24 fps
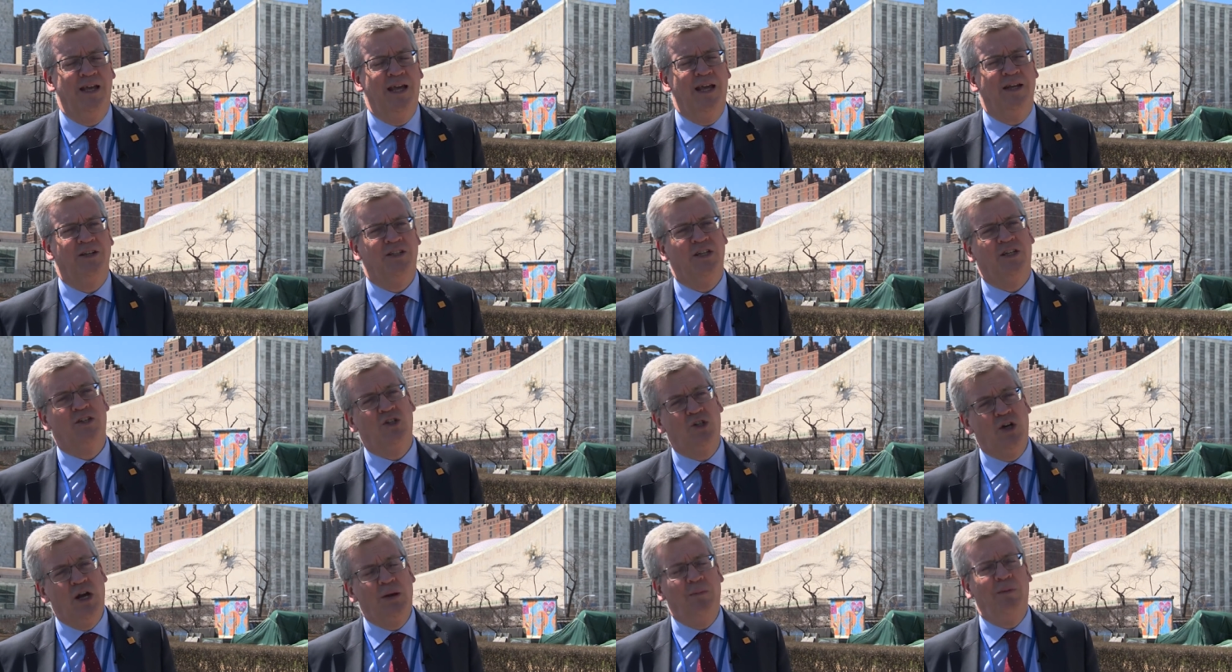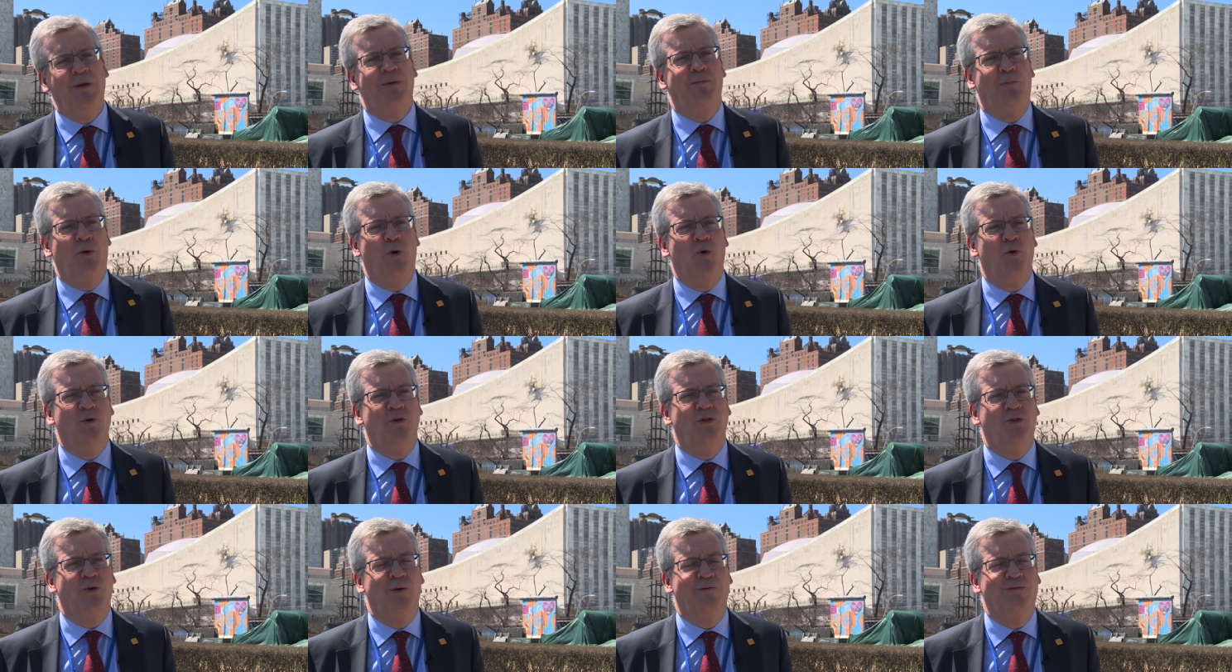It's extremely
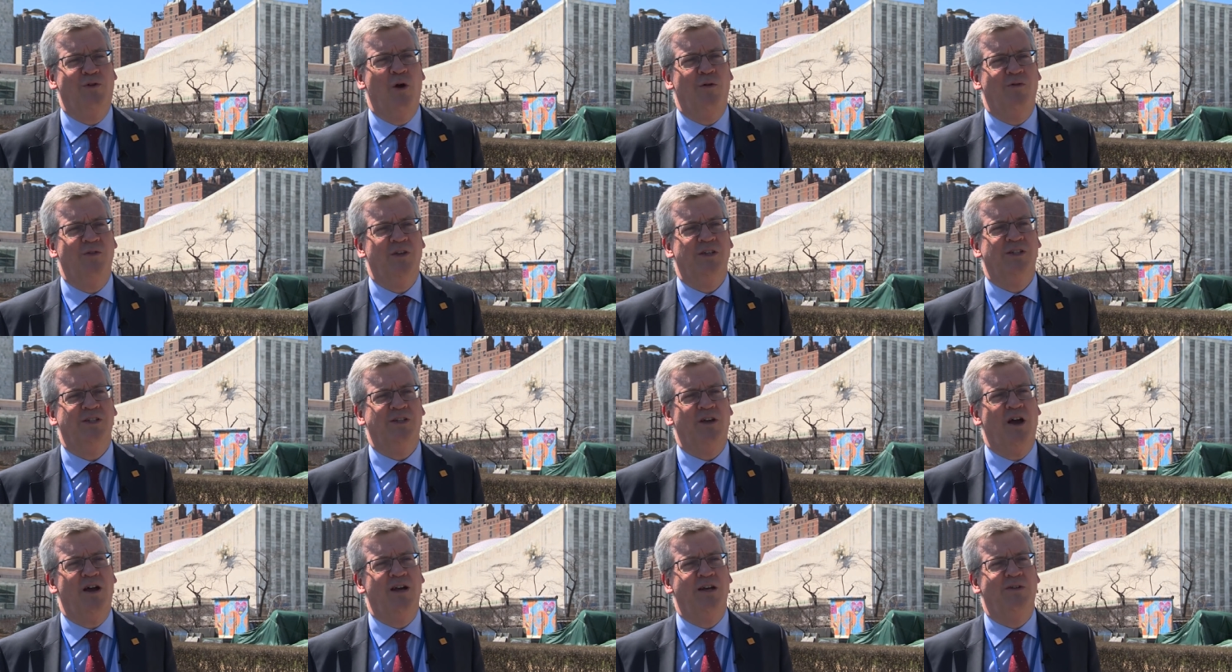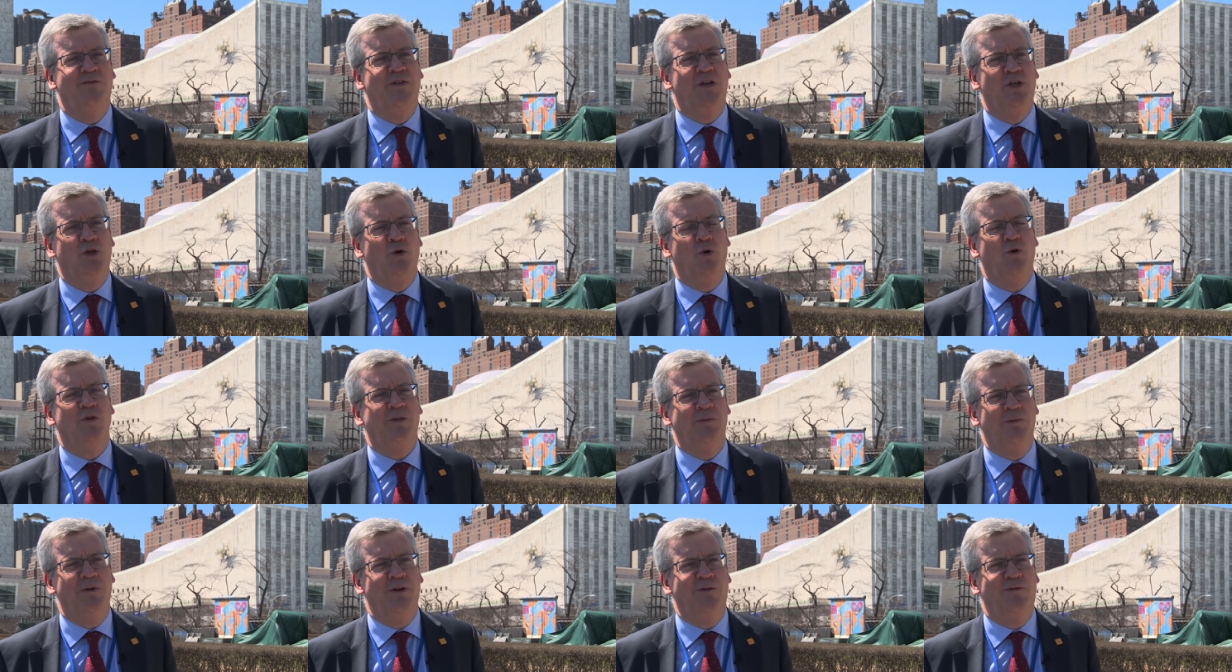important to have got this kind of
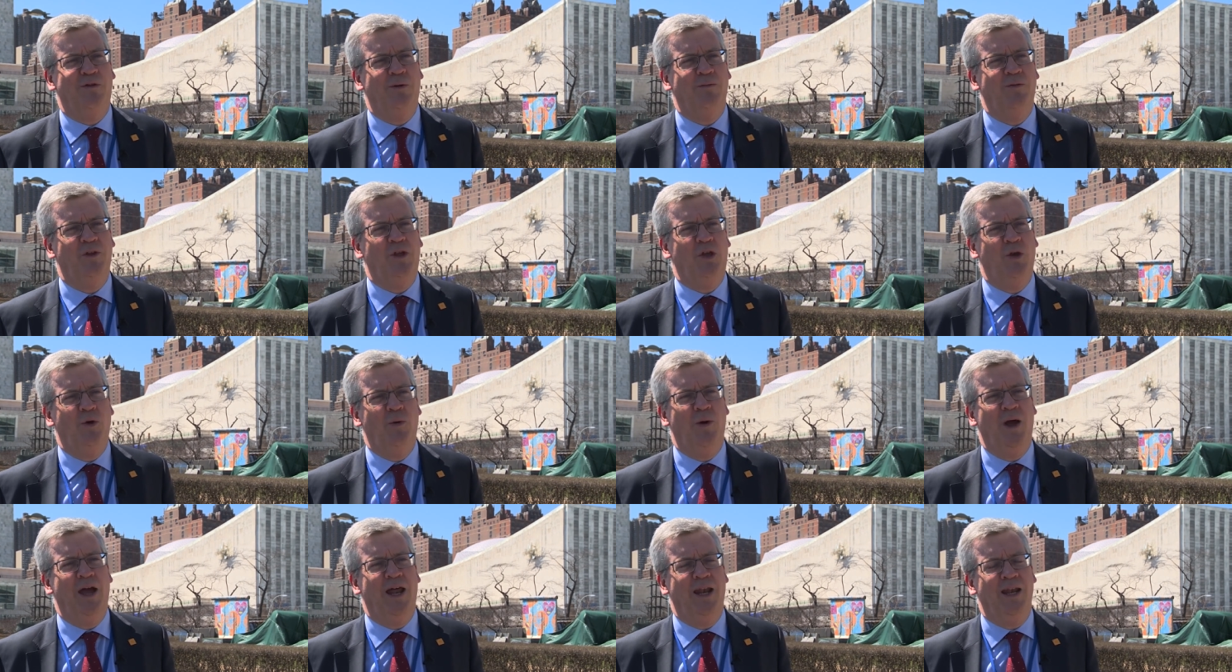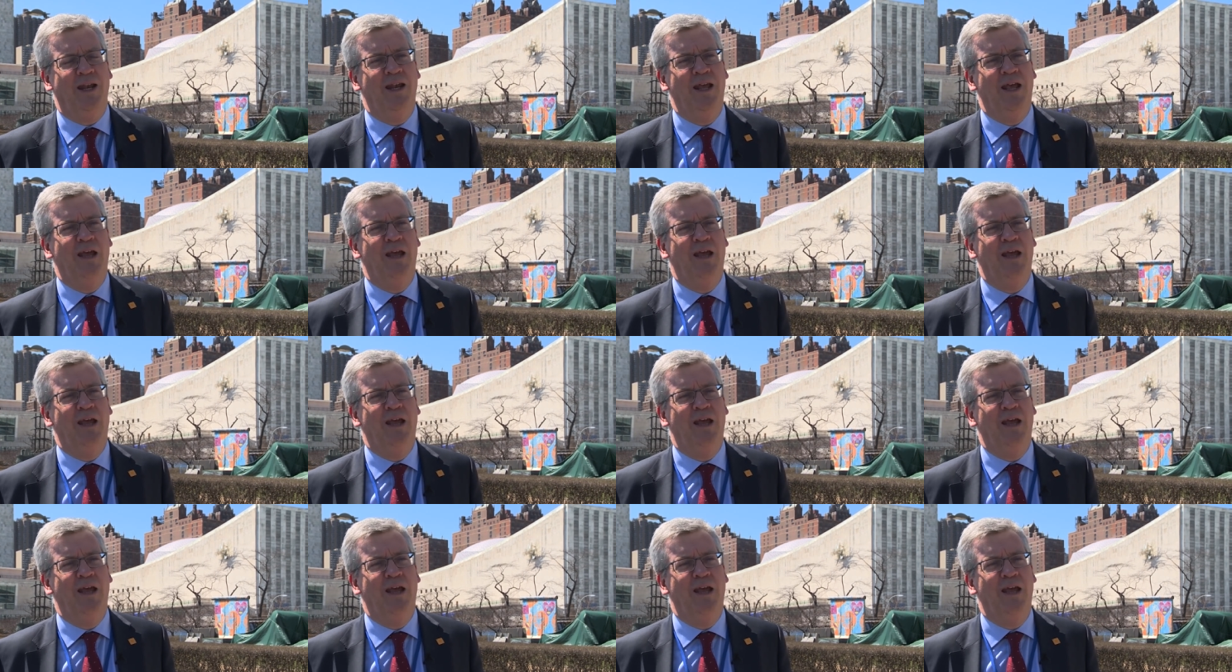endorsement from the UN